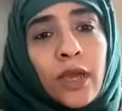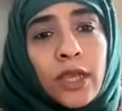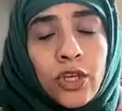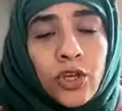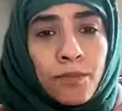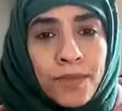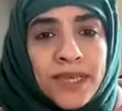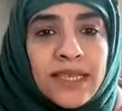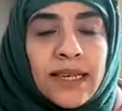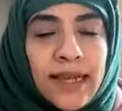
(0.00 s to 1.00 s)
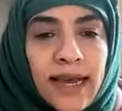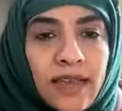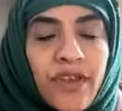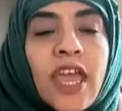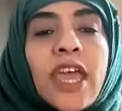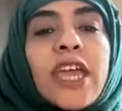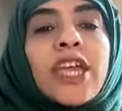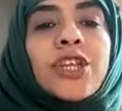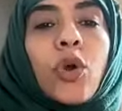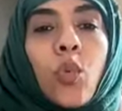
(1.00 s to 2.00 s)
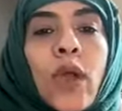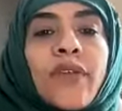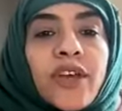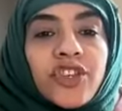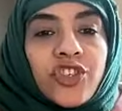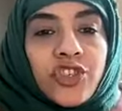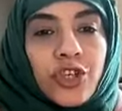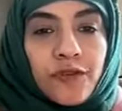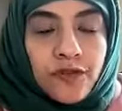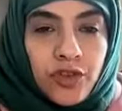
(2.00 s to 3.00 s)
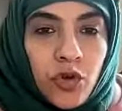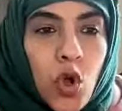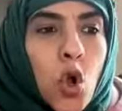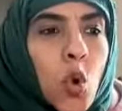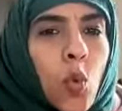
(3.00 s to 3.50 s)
your busy life in a way that serves you,